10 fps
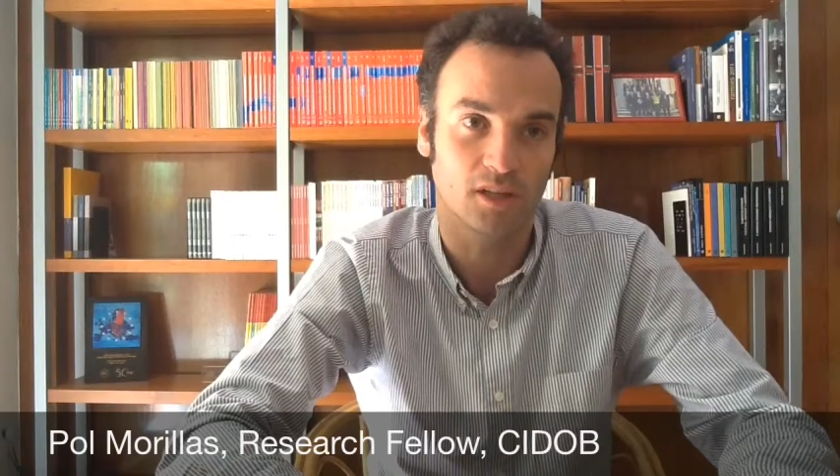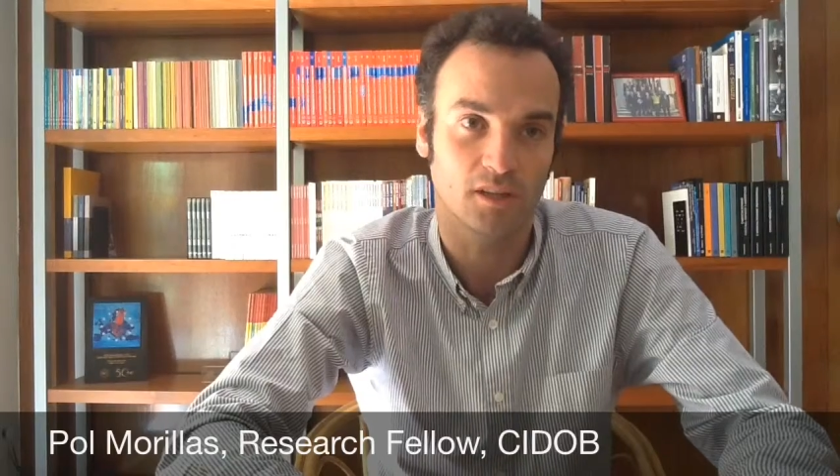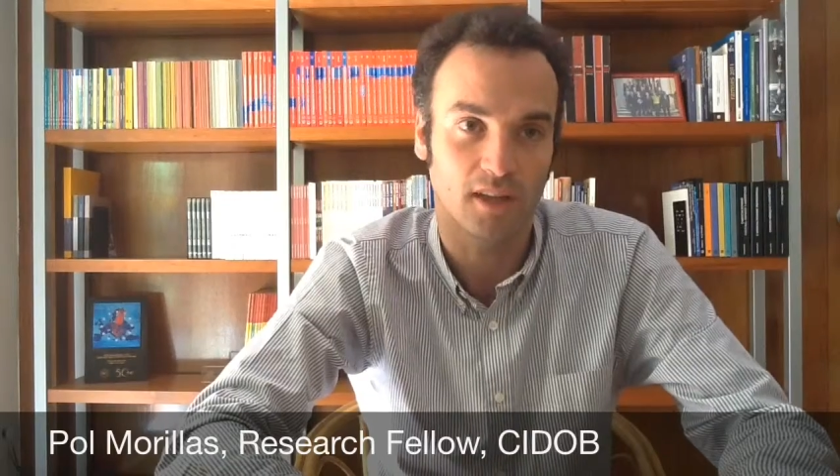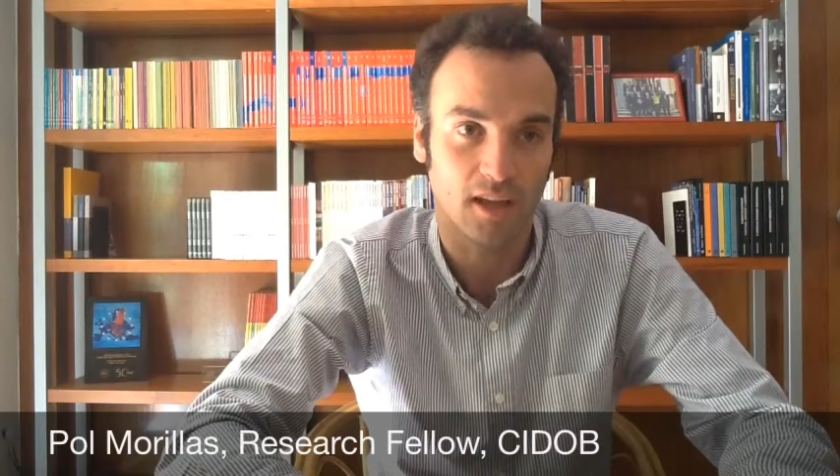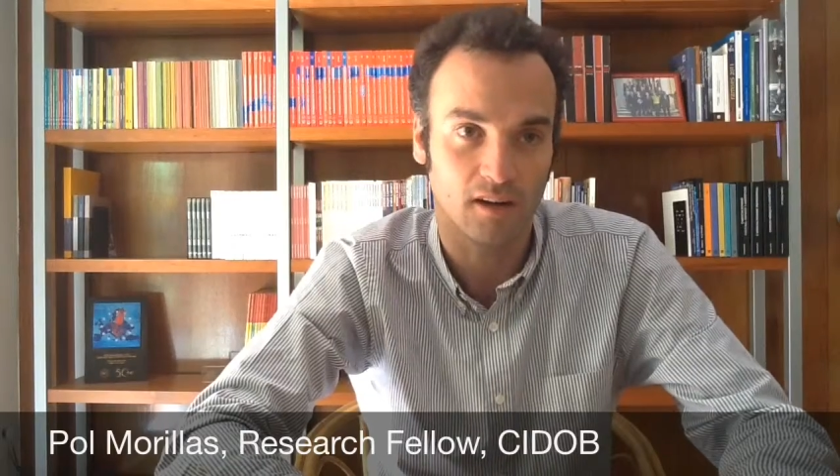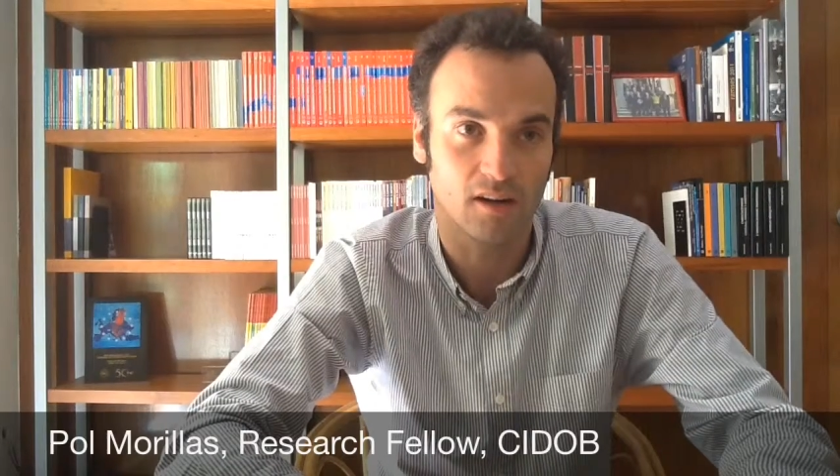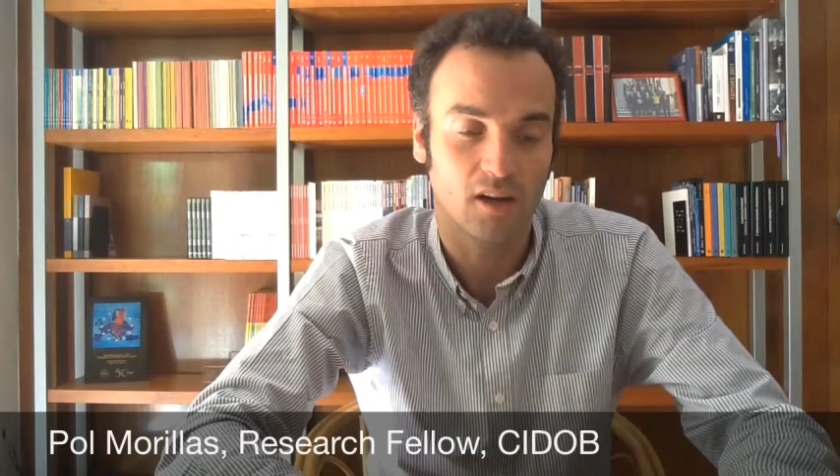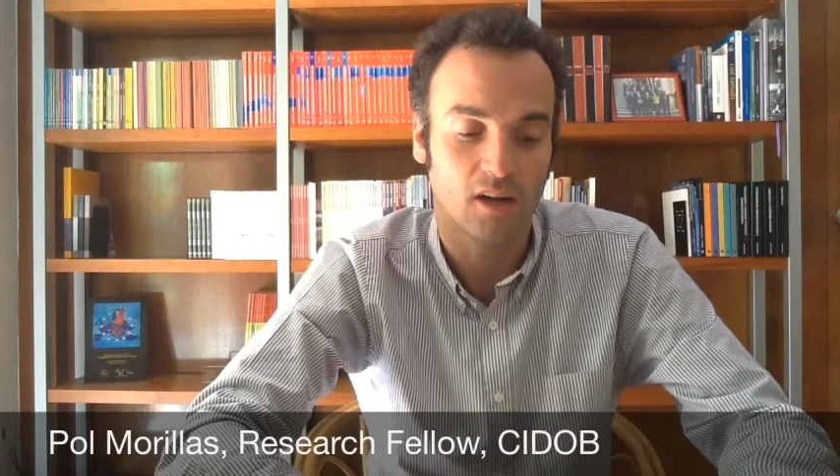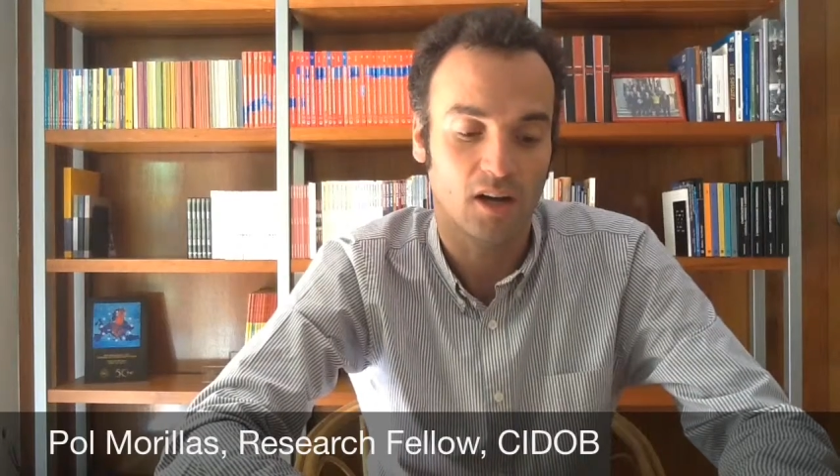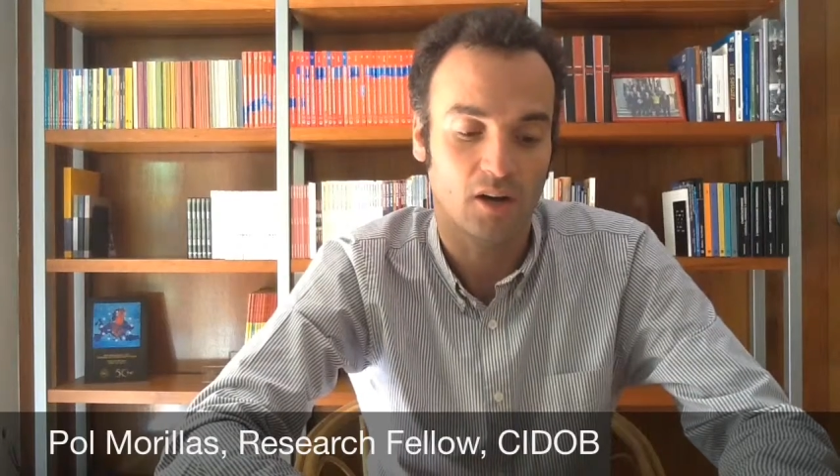and then
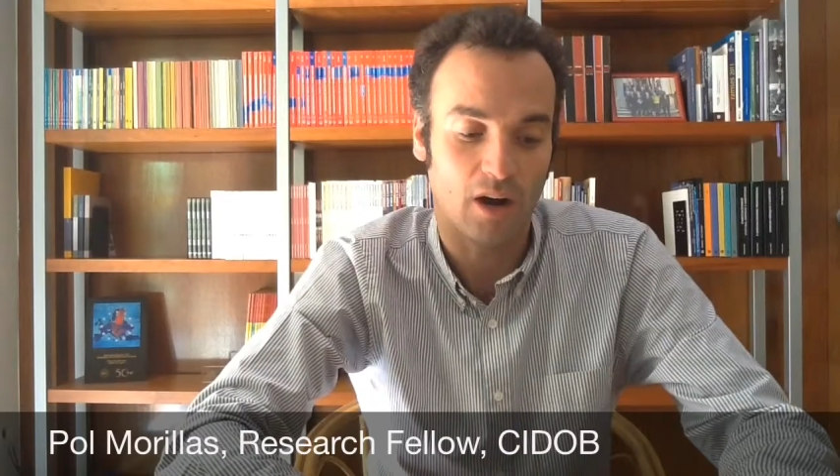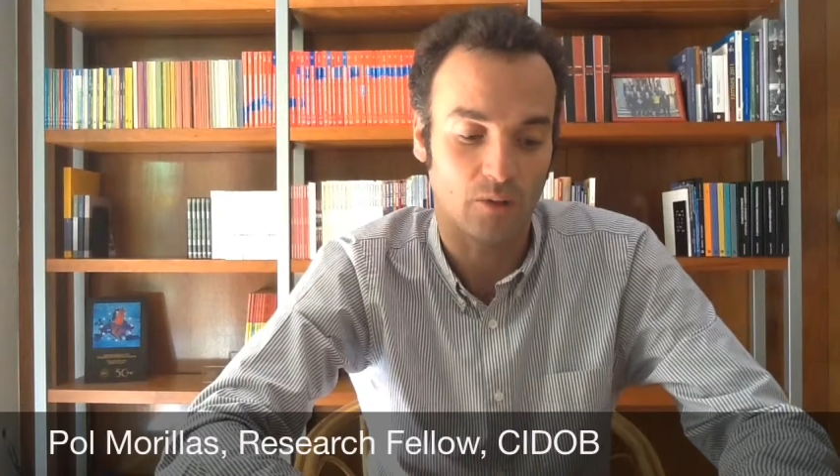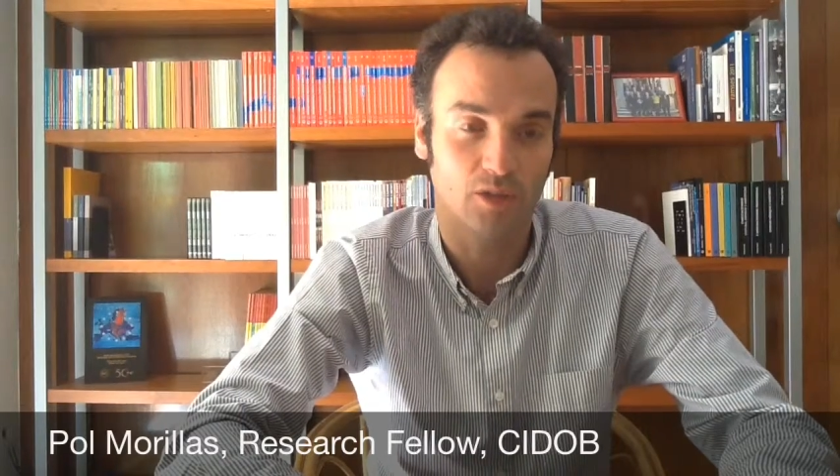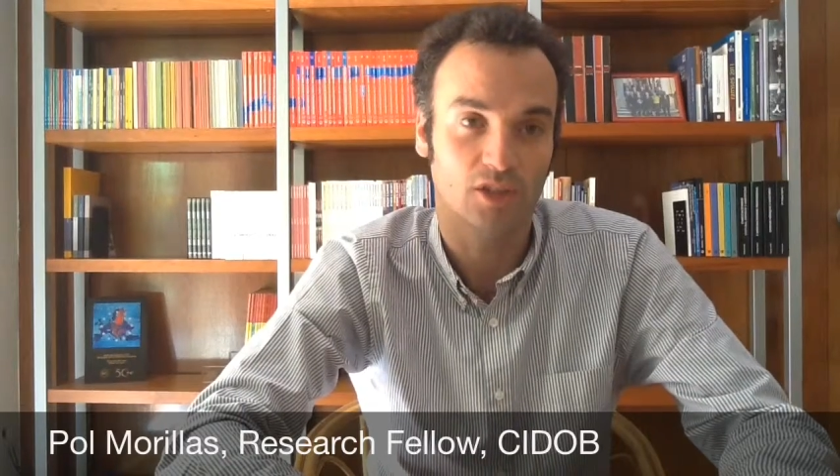around the